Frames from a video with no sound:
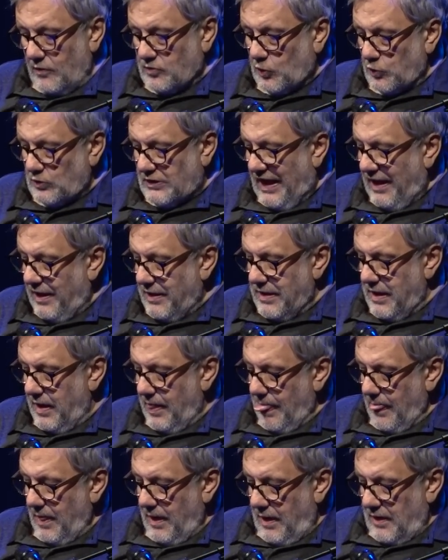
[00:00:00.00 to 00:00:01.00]
Today,
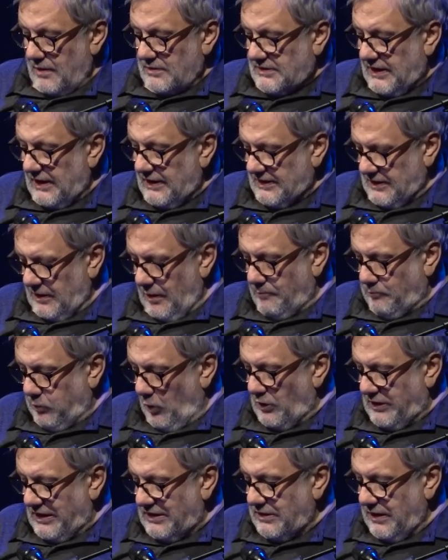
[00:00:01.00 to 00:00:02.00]
this
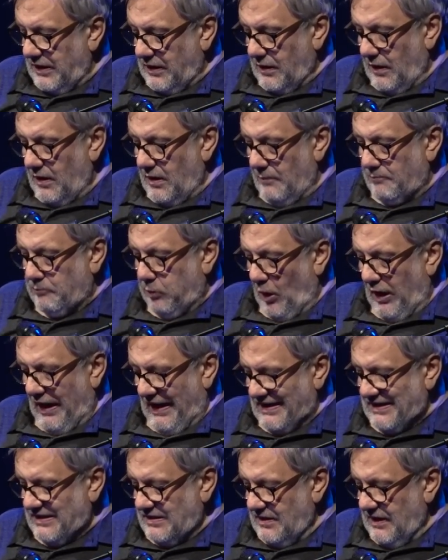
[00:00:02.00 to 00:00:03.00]
political
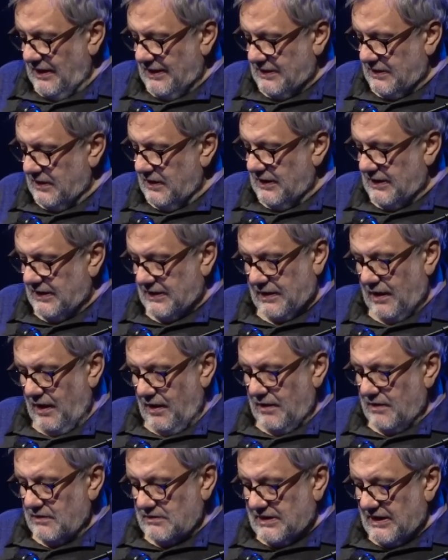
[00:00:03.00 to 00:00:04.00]
politeness is
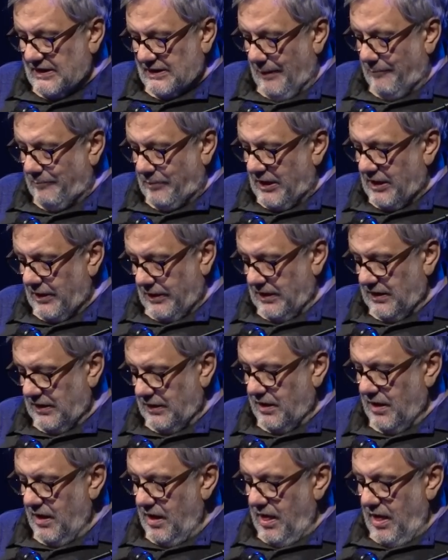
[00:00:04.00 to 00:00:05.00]
disappearing.
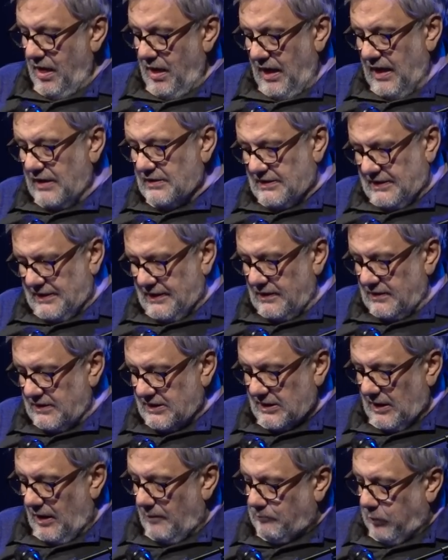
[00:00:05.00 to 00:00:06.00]
And
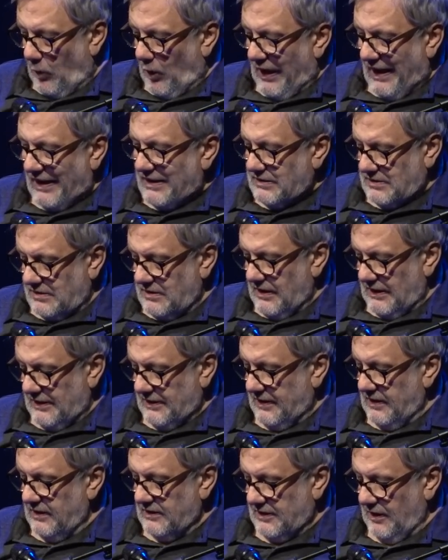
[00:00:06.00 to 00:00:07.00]
since
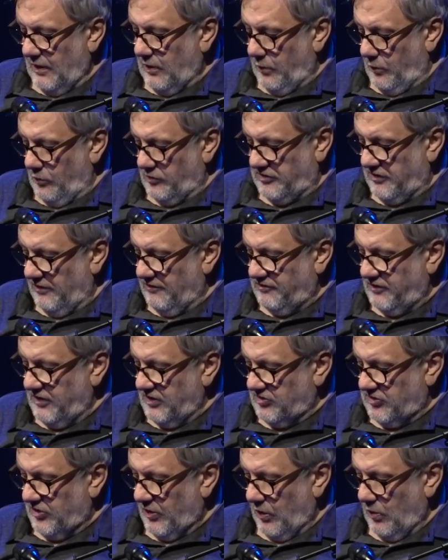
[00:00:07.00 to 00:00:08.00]
politeness is a crucial
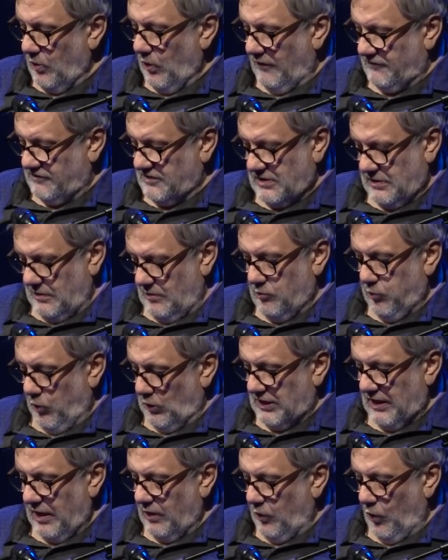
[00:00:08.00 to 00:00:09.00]
feature of
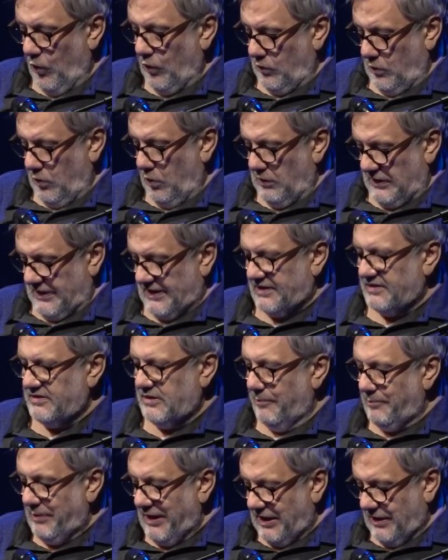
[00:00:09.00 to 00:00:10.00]
what Lacan calls
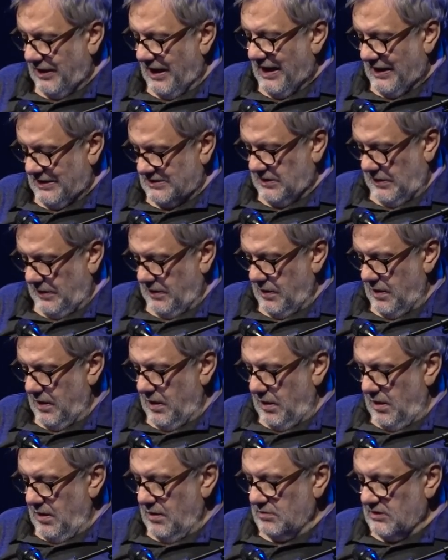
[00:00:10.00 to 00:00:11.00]
the big other,
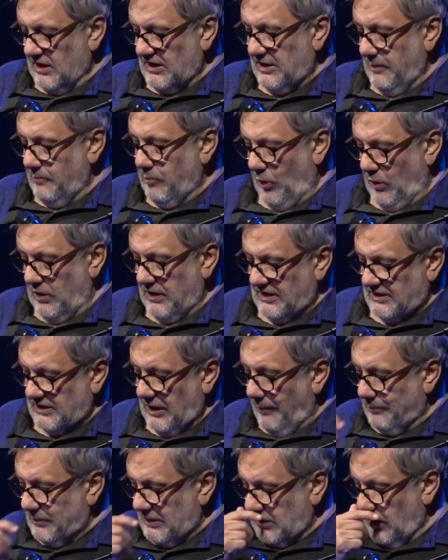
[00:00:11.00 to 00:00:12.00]
the symbolic
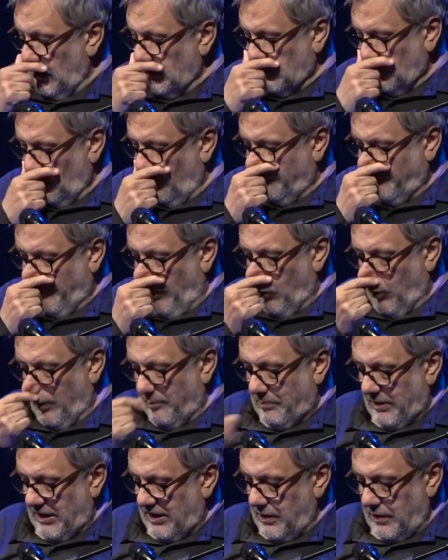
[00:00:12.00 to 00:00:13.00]
substance of our
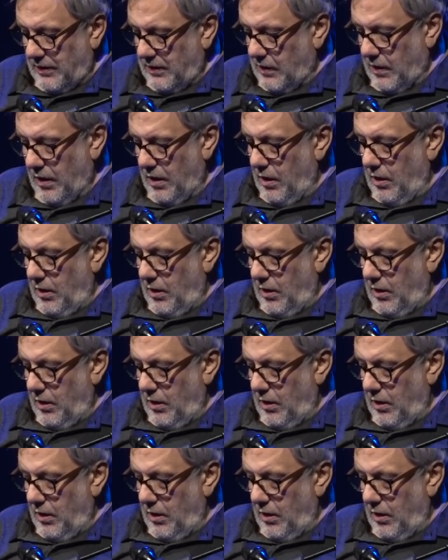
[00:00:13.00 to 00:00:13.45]
being,